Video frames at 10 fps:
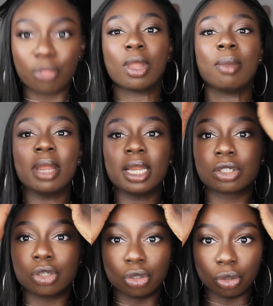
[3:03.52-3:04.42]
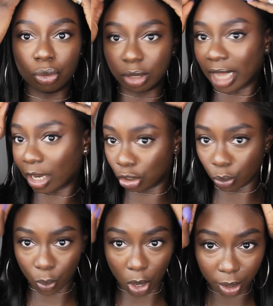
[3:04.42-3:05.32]
3 minutes to do
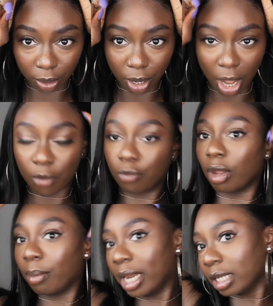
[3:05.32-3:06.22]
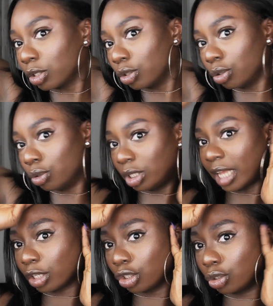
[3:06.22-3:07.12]
section 1, 3 minutes to do
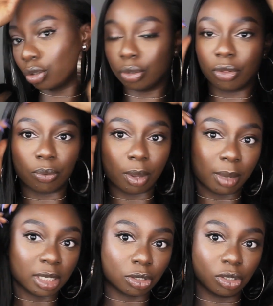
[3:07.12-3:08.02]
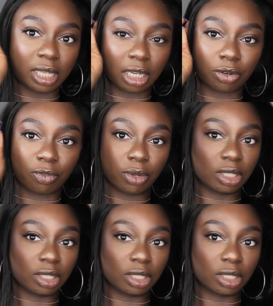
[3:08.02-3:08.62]
section 2, 3 minutes to do section 3.